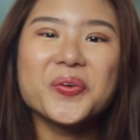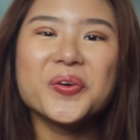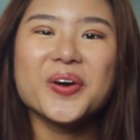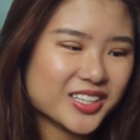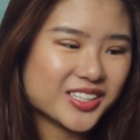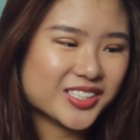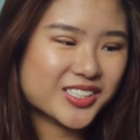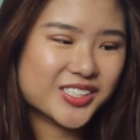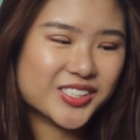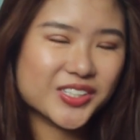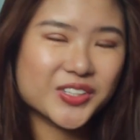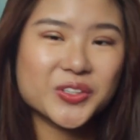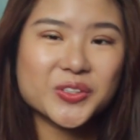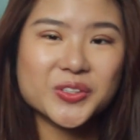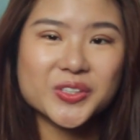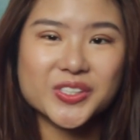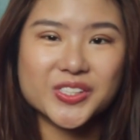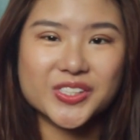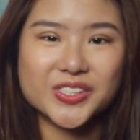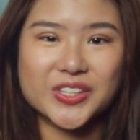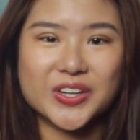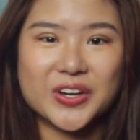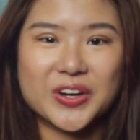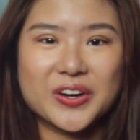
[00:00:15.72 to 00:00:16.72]
So
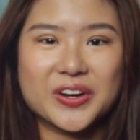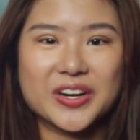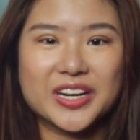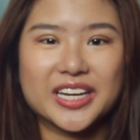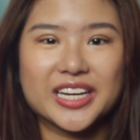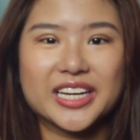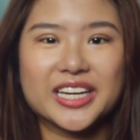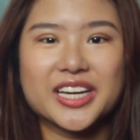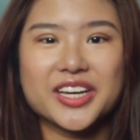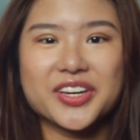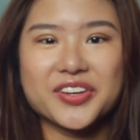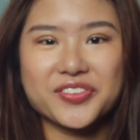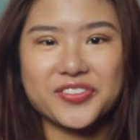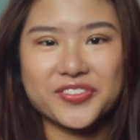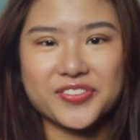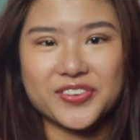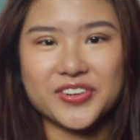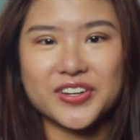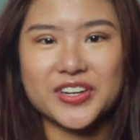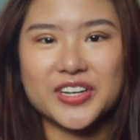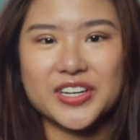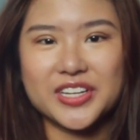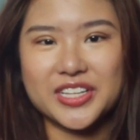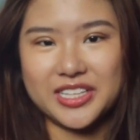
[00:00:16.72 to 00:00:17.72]
sorry
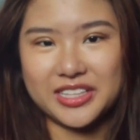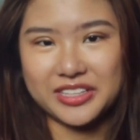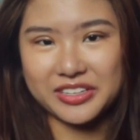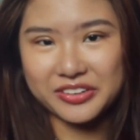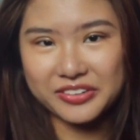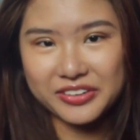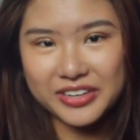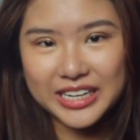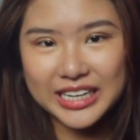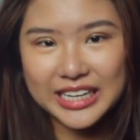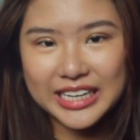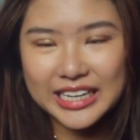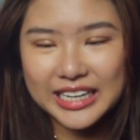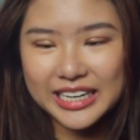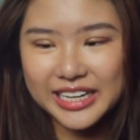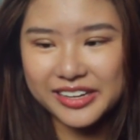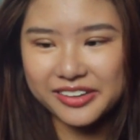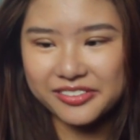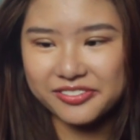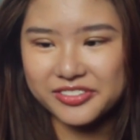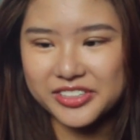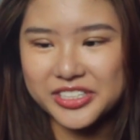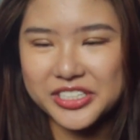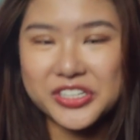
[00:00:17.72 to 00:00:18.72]
for the really
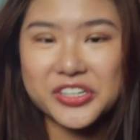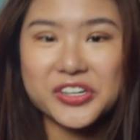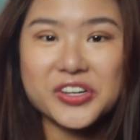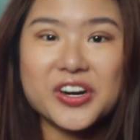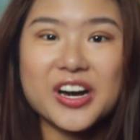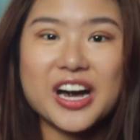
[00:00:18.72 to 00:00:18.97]
late video.